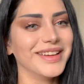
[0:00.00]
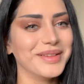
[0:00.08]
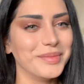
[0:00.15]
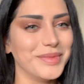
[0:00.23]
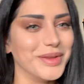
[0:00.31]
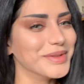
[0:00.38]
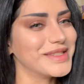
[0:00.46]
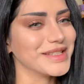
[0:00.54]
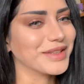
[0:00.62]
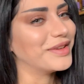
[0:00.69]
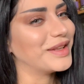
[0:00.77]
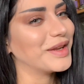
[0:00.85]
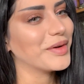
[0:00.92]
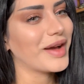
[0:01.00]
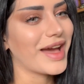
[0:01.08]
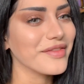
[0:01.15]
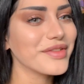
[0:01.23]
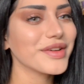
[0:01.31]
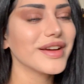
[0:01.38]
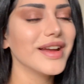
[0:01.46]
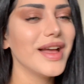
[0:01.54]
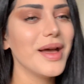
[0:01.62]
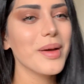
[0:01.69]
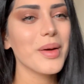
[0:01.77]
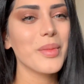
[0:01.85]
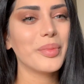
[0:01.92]
music video ever,
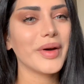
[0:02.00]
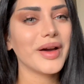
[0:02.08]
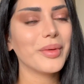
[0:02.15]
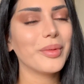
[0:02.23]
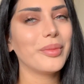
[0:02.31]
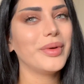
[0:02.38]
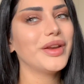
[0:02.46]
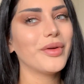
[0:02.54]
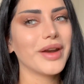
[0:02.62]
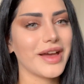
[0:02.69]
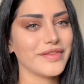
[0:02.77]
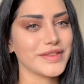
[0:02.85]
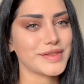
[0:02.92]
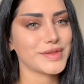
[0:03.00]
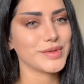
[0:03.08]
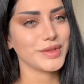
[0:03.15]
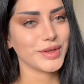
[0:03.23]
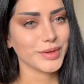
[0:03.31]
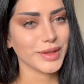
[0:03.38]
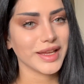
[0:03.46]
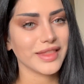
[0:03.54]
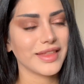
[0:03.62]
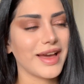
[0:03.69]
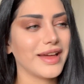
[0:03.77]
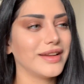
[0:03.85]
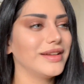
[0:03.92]
but we don't have a studio like
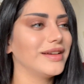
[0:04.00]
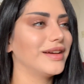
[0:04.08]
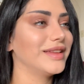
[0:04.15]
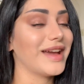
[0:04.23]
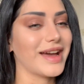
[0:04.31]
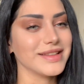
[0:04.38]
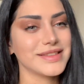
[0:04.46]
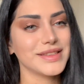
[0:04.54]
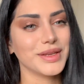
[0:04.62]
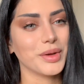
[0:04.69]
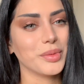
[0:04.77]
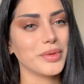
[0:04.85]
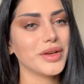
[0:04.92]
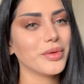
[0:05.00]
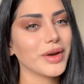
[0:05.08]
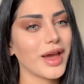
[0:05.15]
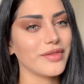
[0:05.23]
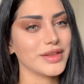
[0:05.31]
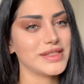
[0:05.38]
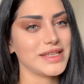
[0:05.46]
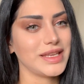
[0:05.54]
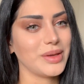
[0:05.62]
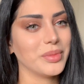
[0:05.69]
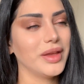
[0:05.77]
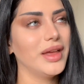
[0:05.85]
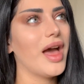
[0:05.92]
that yet. We don't have a
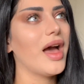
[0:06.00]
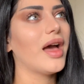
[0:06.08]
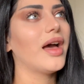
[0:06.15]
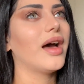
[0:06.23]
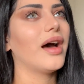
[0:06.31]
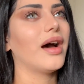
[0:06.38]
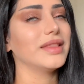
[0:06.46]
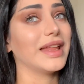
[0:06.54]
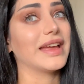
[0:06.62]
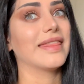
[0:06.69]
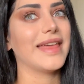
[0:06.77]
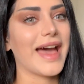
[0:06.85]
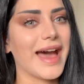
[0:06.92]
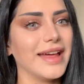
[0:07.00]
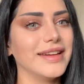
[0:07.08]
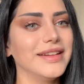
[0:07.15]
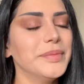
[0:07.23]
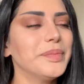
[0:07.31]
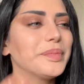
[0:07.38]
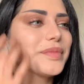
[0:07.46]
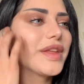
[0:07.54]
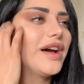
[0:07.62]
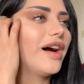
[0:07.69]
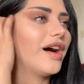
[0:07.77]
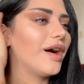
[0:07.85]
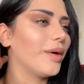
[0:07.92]
team like that.
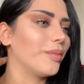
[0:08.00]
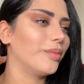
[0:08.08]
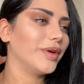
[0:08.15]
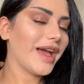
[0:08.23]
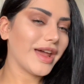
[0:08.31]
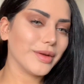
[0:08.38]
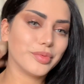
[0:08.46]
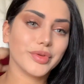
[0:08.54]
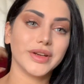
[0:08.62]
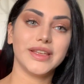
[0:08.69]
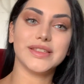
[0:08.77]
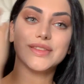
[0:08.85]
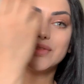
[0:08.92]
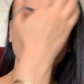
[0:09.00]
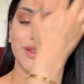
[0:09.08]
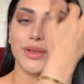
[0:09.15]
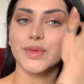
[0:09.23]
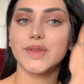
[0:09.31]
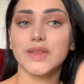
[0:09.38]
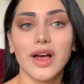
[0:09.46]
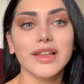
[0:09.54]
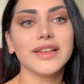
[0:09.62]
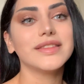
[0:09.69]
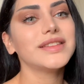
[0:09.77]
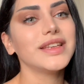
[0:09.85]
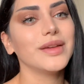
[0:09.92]
We had a pretty
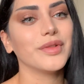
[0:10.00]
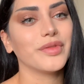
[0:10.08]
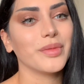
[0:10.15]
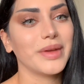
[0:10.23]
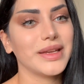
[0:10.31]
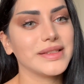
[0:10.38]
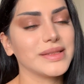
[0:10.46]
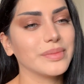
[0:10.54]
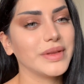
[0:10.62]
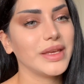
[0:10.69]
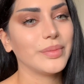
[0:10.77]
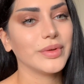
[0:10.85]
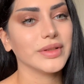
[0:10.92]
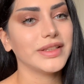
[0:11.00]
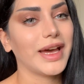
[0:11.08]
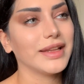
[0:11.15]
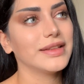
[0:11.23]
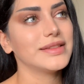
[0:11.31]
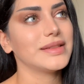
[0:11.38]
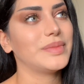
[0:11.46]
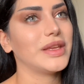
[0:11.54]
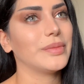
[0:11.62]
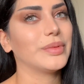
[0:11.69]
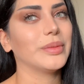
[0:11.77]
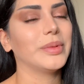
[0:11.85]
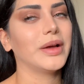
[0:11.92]
solid team of amazing people, talented
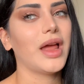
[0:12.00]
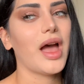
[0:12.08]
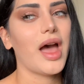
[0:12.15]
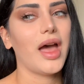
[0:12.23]
people, but